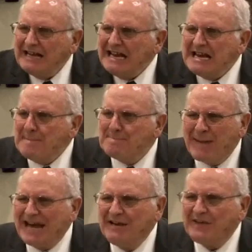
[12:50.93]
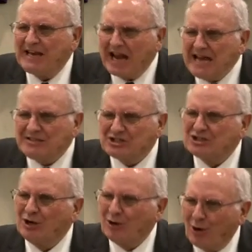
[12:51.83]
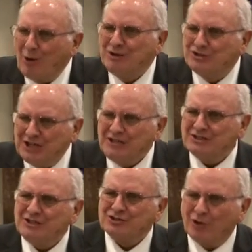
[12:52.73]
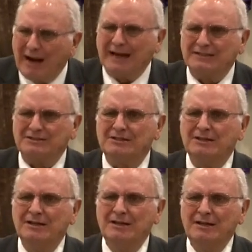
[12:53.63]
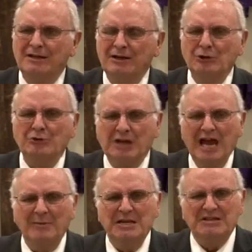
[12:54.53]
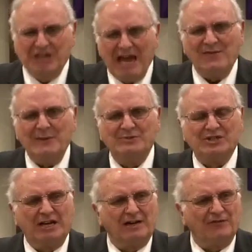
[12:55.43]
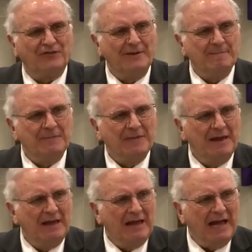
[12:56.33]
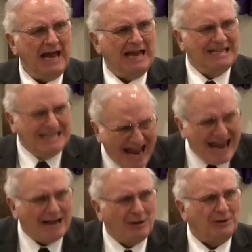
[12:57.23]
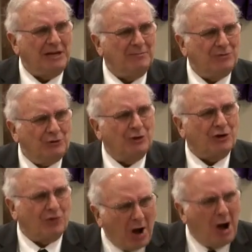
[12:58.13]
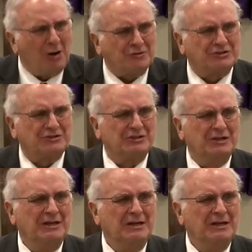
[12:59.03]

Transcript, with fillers: Anybody that hates the Lord Jesus Christ, who came and gave himself and nailed him to a cross